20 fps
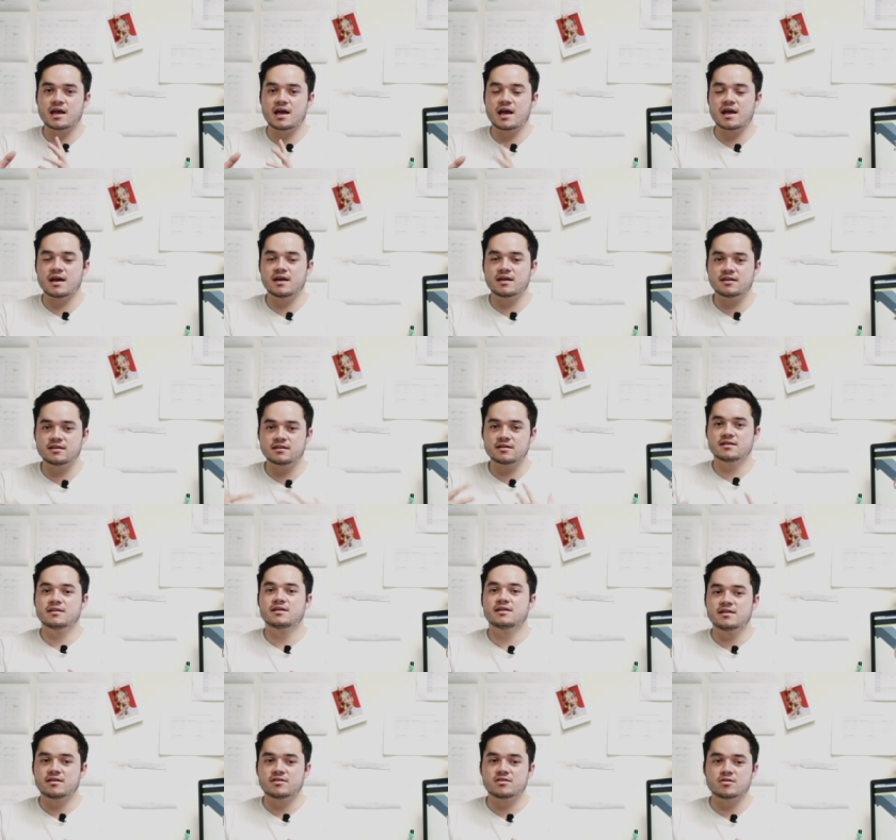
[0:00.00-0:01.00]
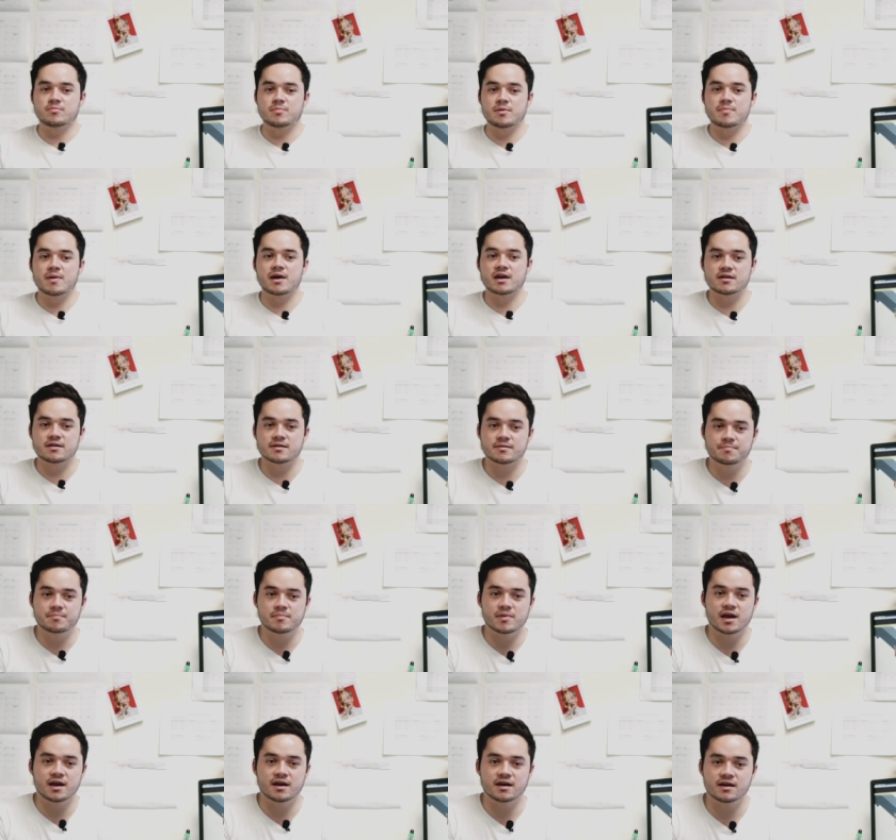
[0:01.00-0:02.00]
and you'll be better
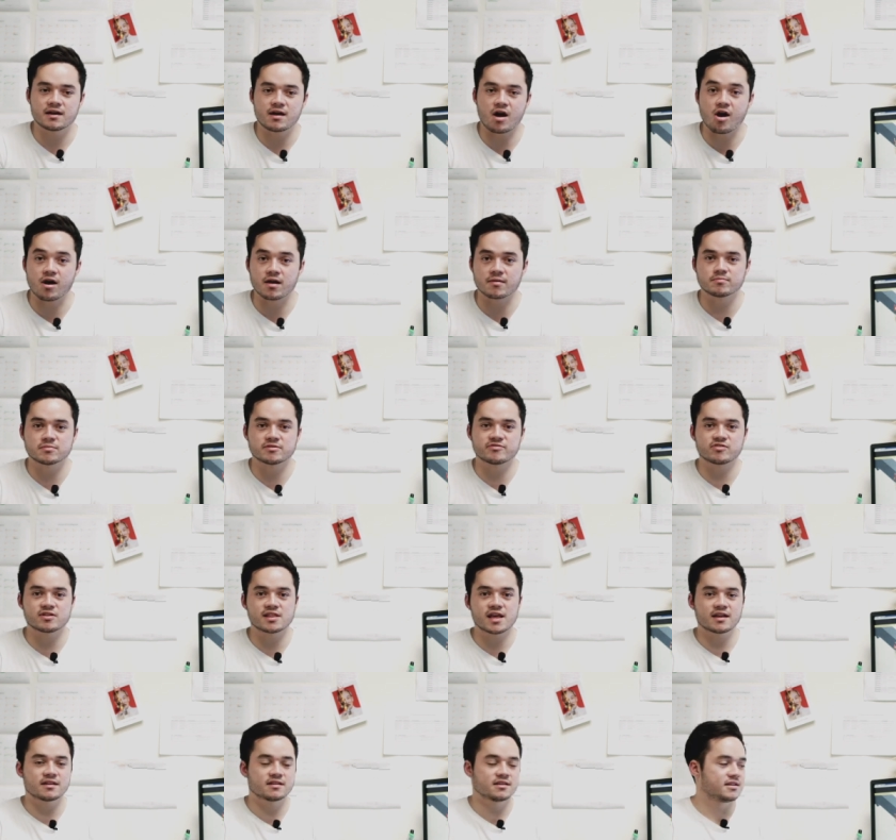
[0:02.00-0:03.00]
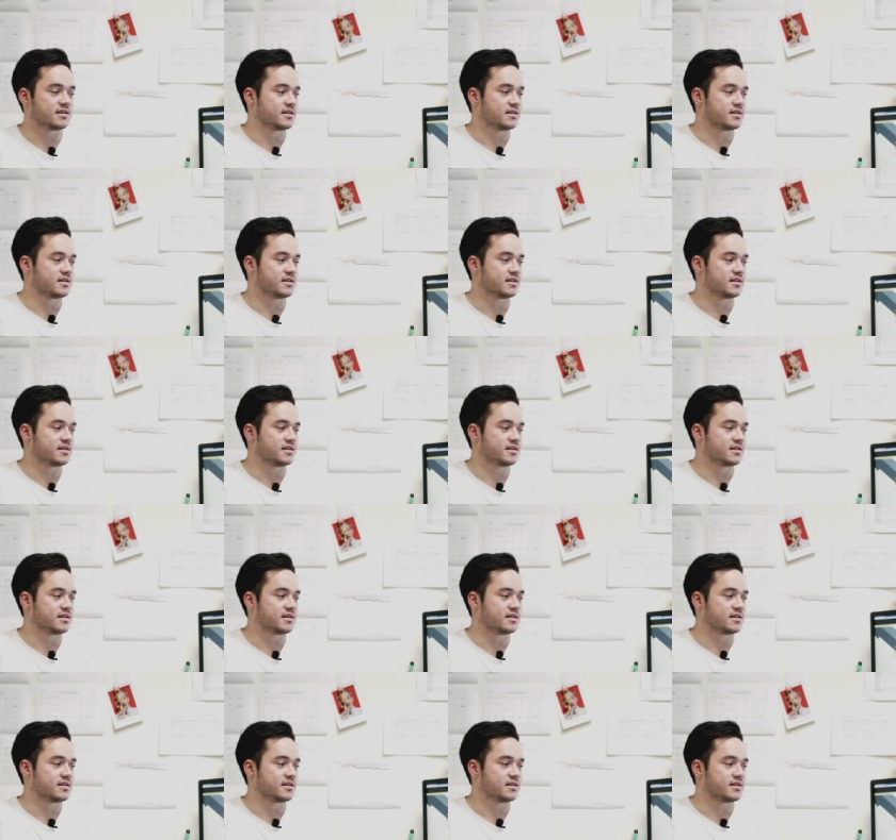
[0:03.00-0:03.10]
uh, armed for that.